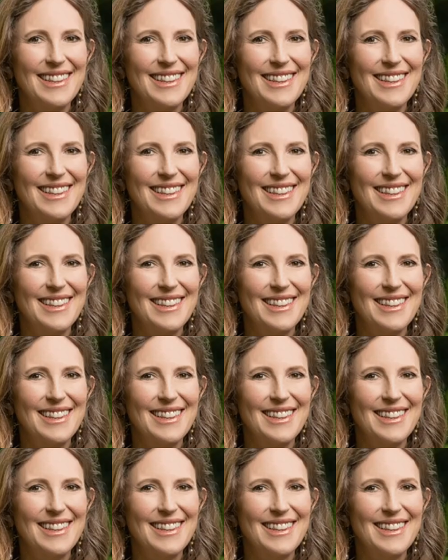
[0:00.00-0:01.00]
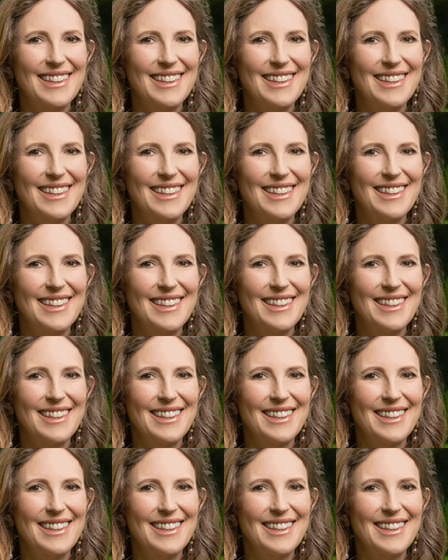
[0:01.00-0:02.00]

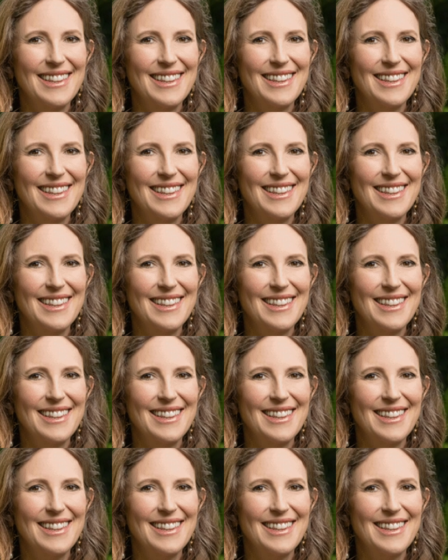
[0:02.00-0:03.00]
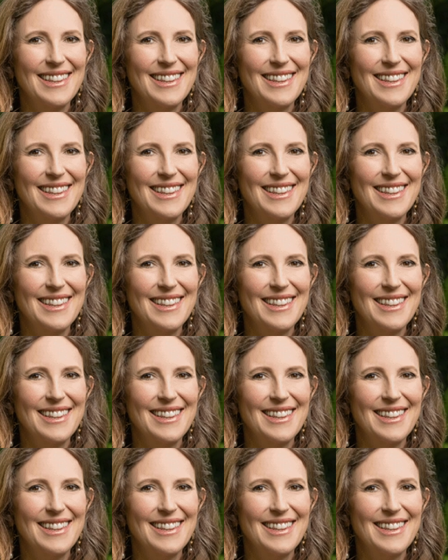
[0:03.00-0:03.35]
No words are spoken by the person on screen.